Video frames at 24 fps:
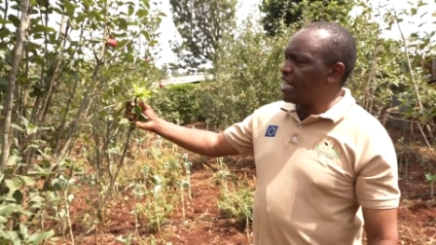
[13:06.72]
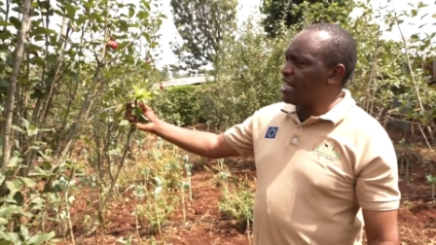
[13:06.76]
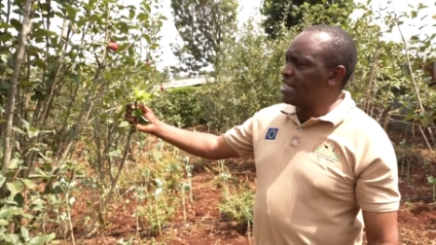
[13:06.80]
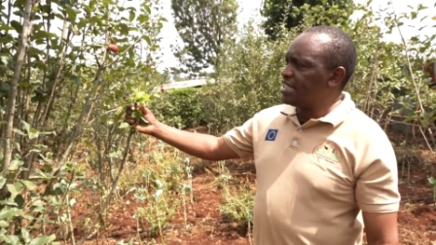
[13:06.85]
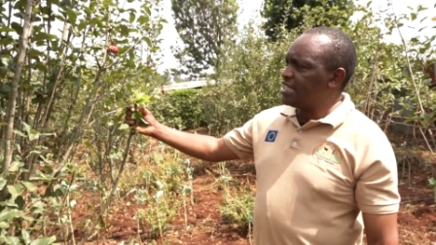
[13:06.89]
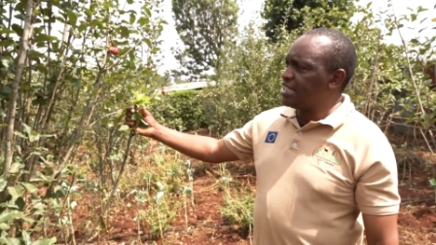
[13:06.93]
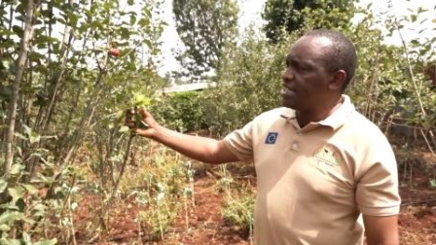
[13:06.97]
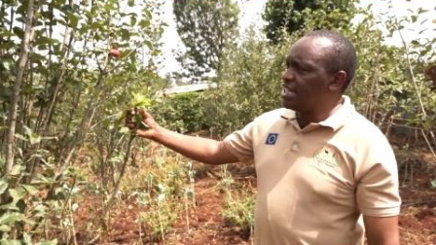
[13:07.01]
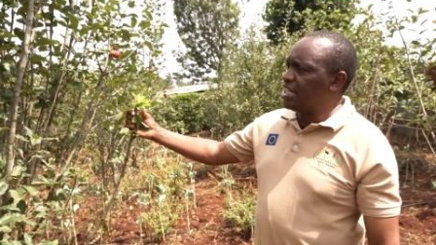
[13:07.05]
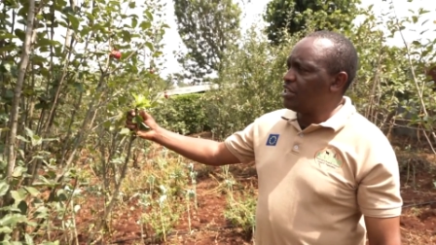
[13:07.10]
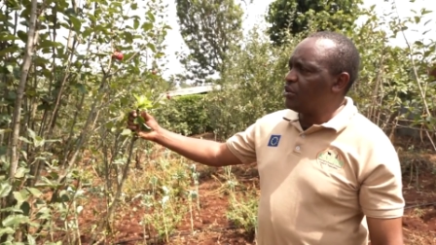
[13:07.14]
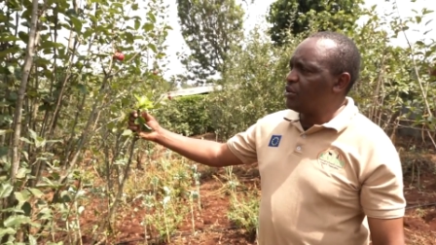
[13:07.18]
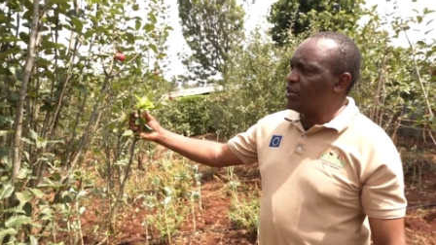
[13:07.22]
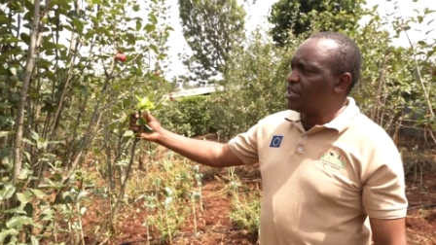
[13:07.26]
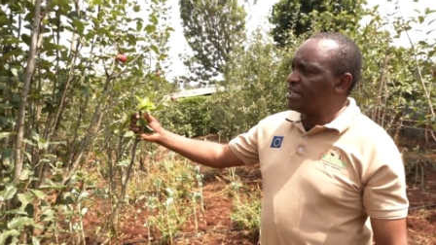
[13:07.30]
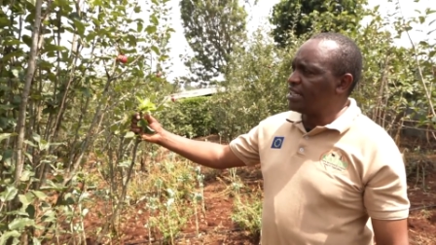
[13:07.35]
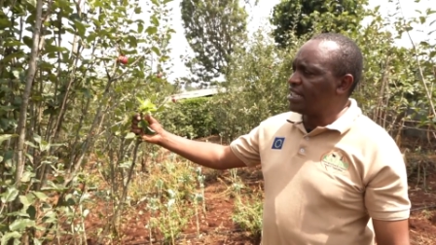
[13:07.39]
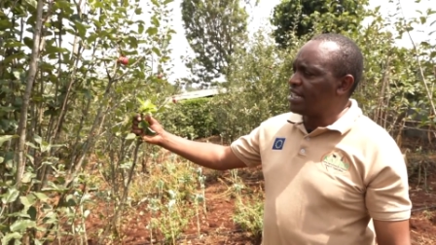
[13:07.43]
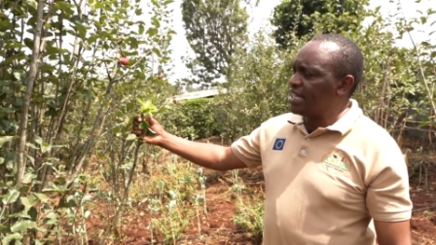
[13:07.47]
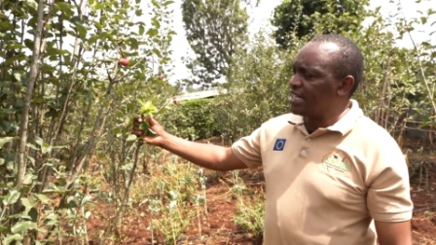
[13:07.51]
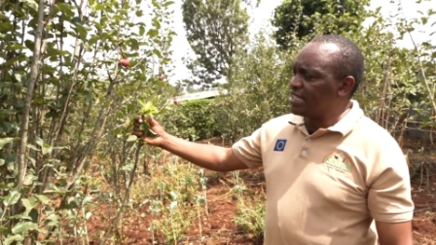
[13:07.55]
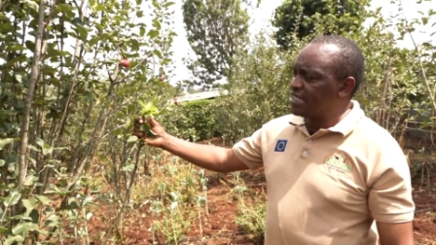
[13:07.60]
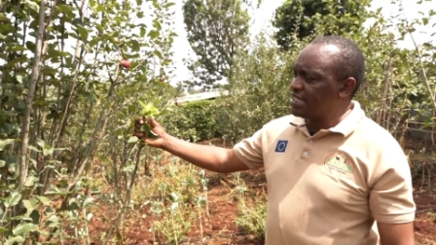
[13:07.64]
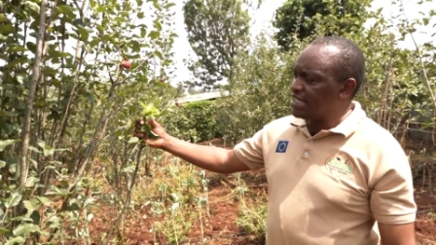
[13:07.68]
as they know
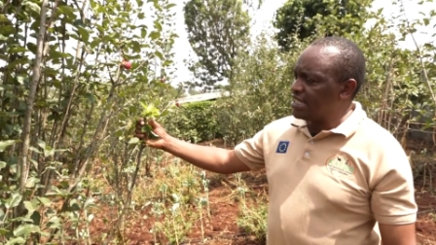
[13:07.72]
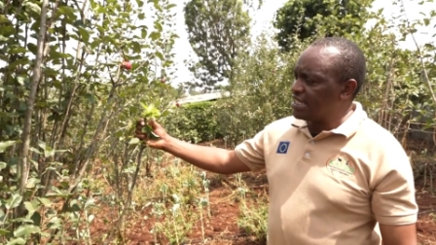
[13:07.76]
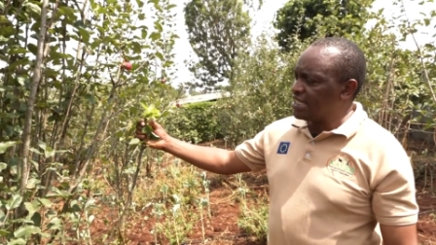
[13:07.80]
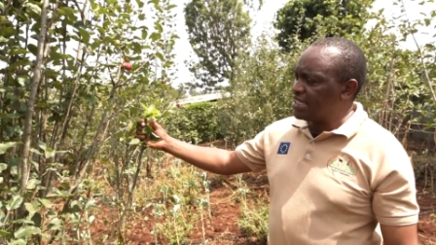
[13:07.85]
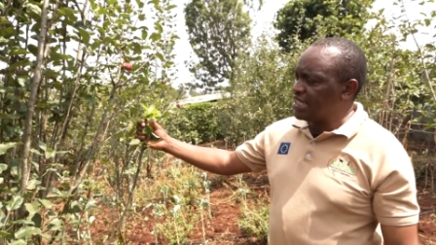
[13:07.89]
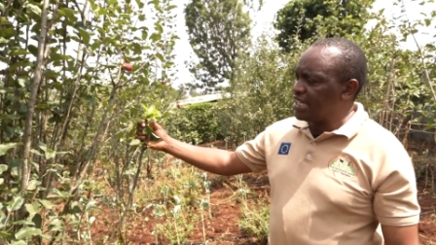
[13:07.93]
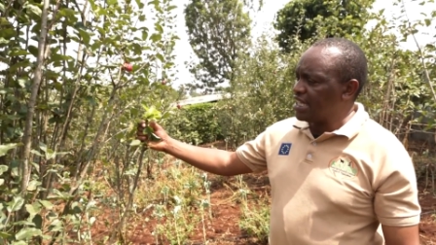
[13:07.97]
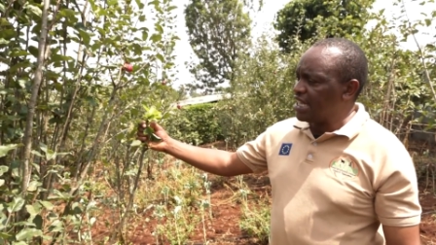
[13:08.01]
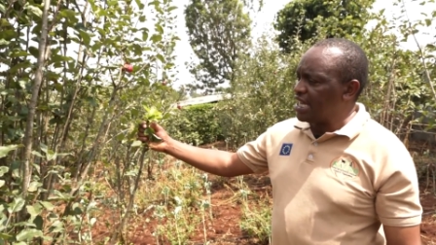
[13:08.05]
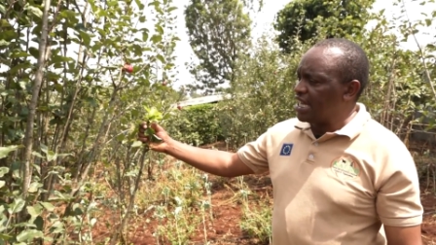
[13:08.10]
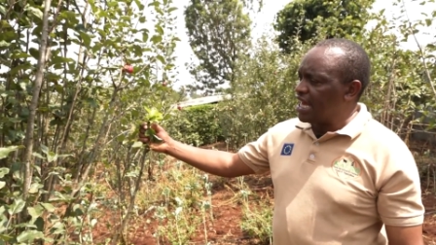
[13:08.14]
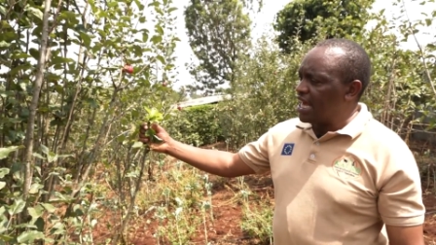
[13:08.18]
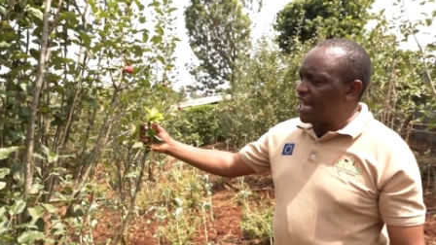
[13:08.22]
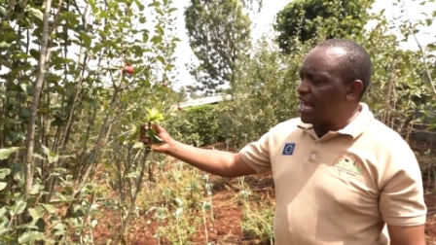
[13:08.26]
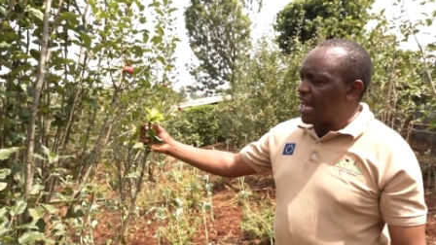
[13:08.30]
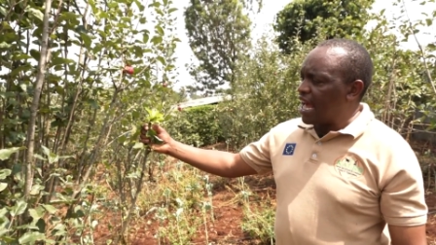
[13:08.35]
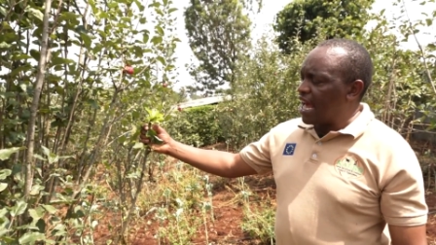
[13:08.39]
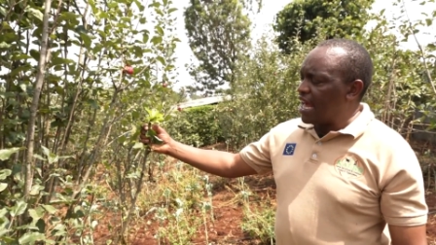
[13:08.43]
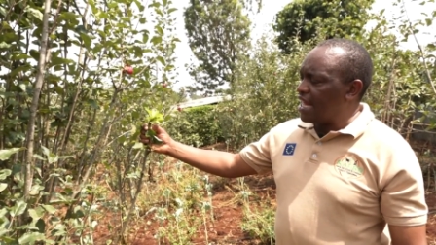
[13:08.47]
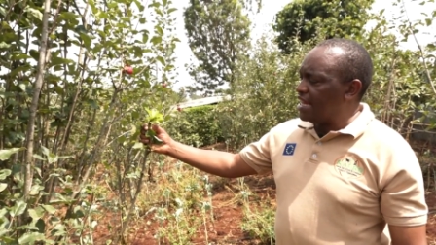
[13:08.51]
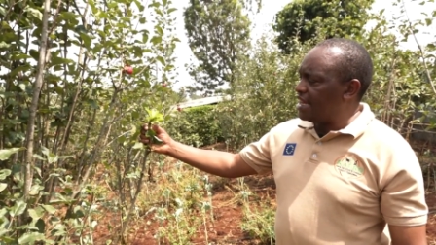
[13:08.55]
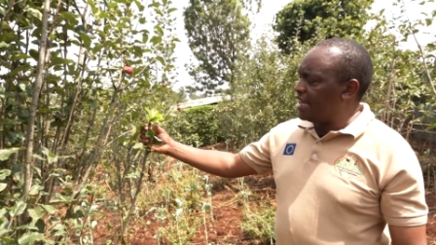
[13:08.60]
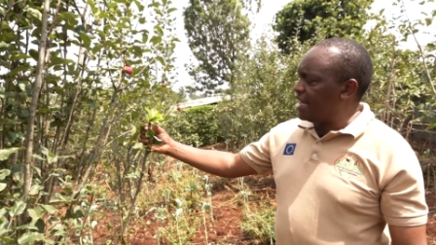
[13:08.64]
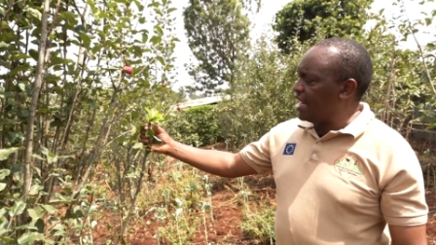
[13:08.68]
it exists and